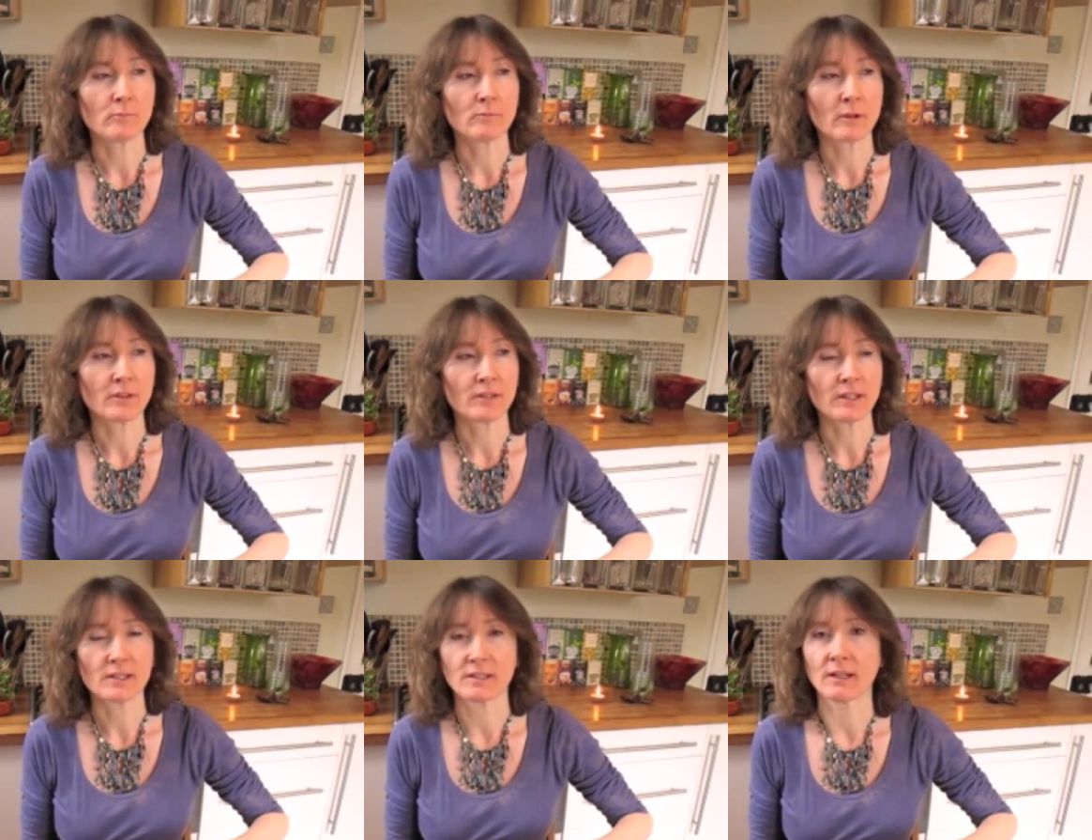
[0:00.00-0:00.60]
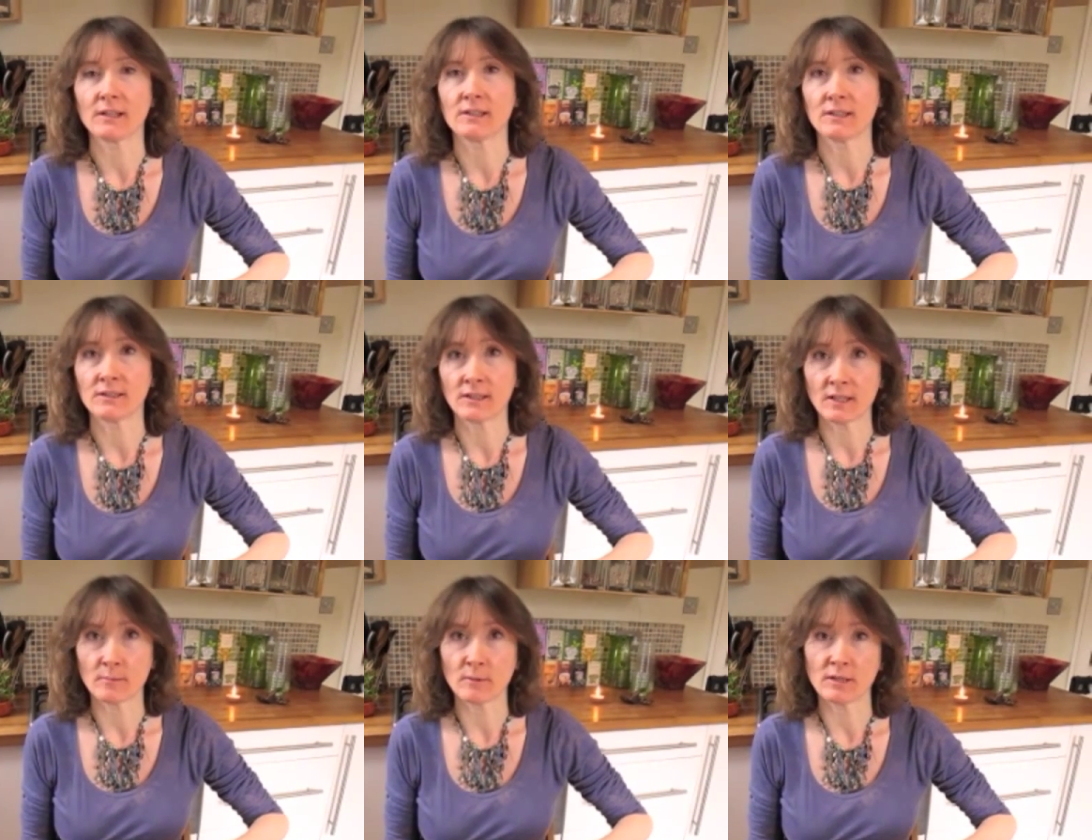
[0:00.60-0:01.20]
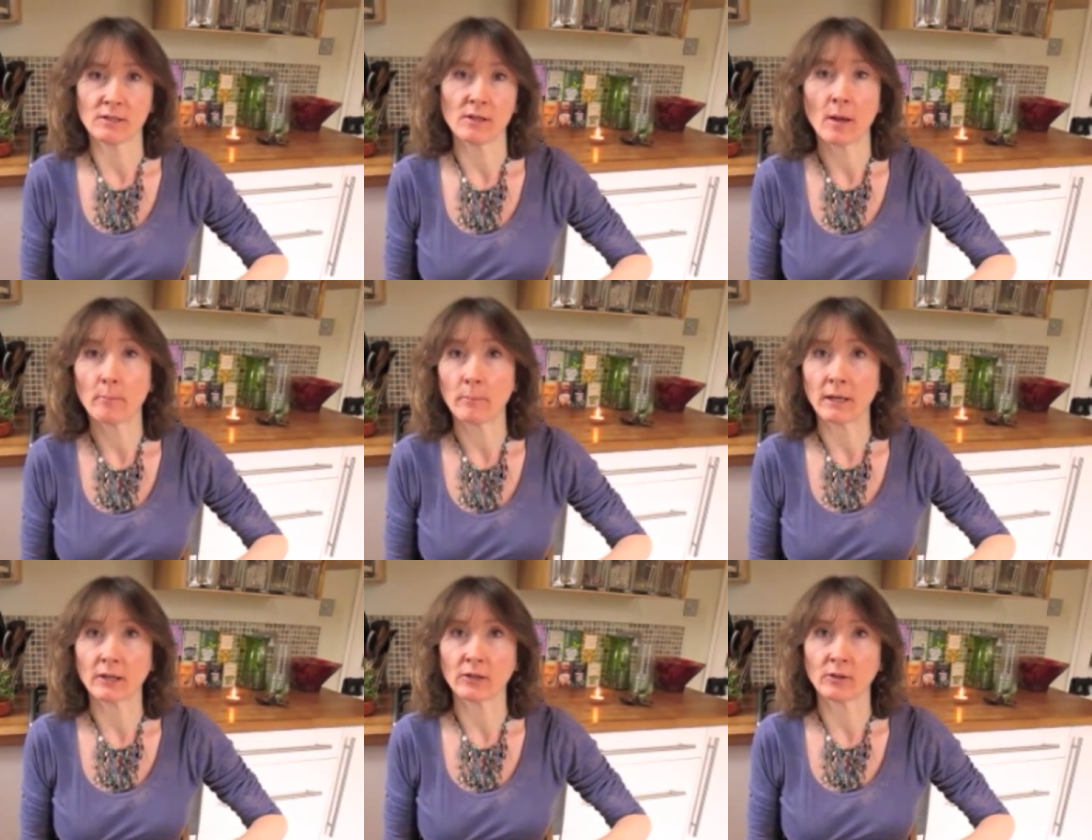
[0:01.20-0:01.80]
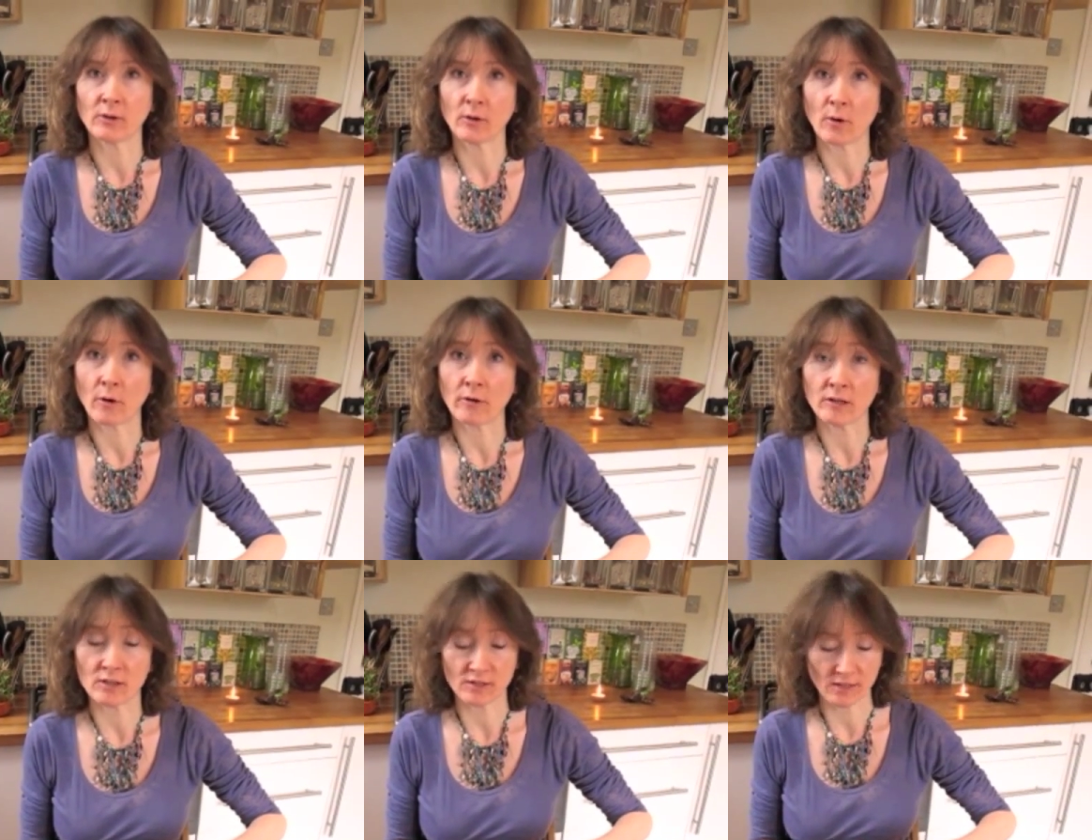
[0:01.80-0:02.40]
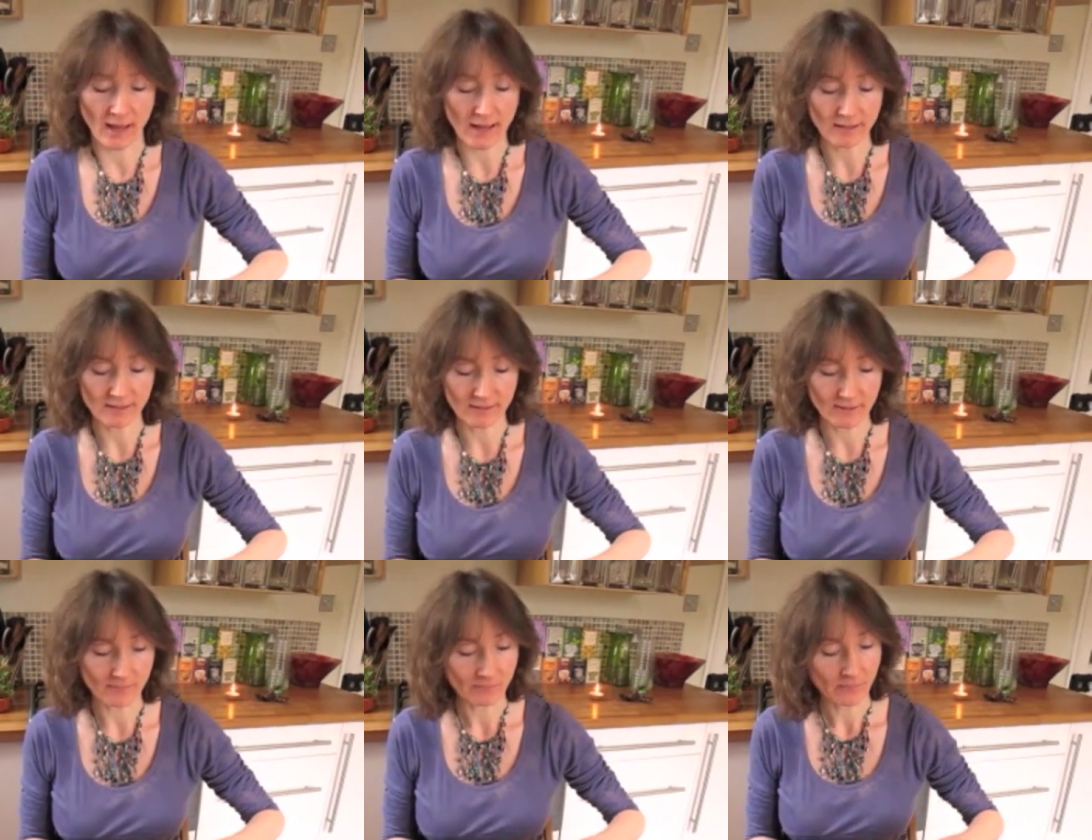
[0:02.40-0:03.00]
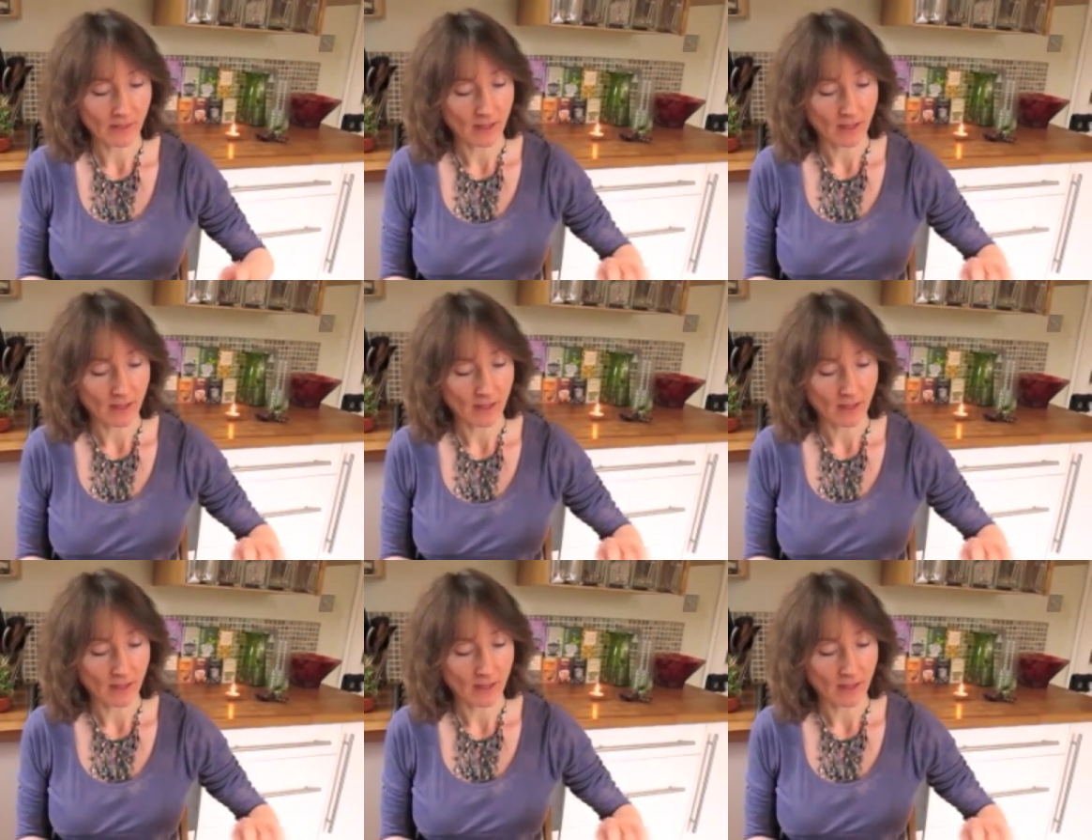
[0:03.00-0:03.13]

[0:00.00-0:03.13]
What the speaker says: One thing that's nice is cinnamon and nutmeg and orange zest.